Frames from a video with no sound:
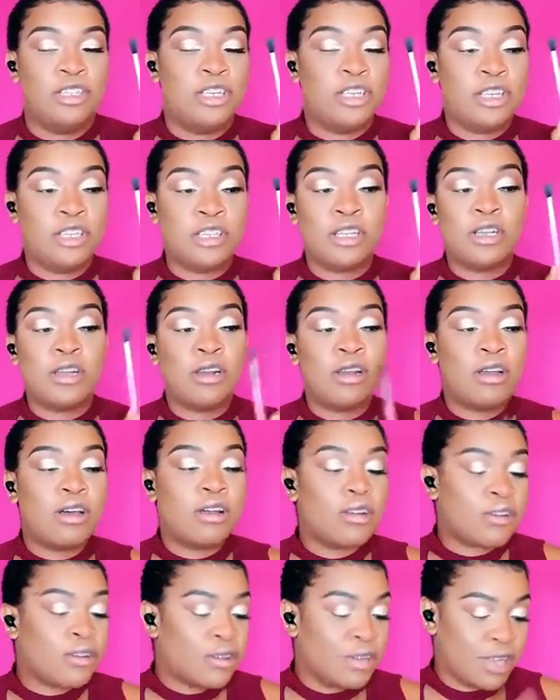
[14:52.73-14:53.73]
There's a
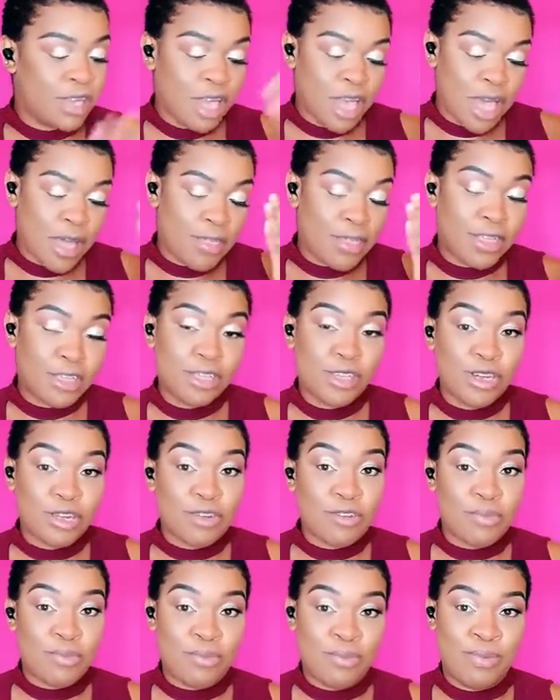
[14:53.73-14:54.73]
lot
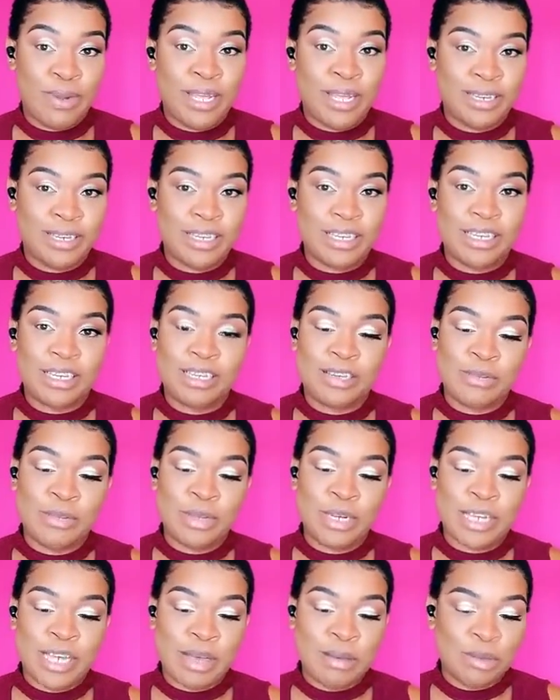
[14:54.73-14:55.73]
of blending when
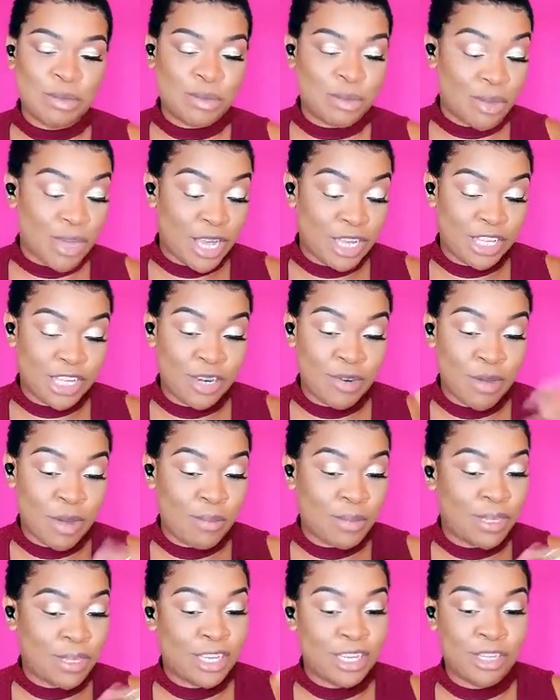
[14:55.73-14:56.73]
it comes to eyeshadow
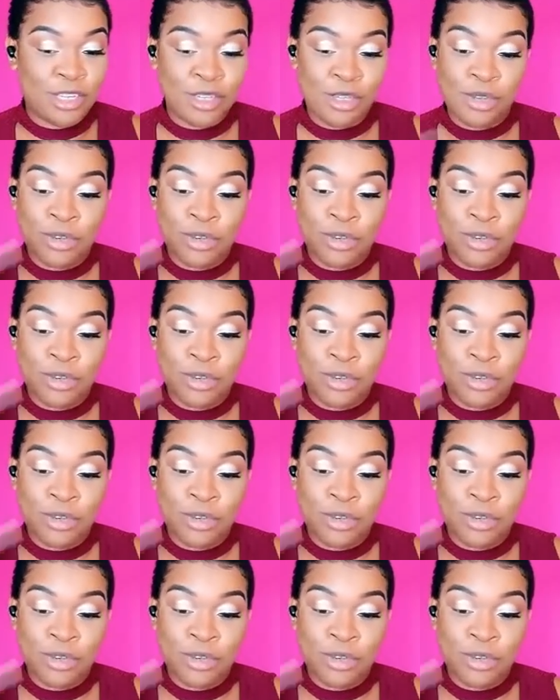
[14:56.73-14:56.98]
application,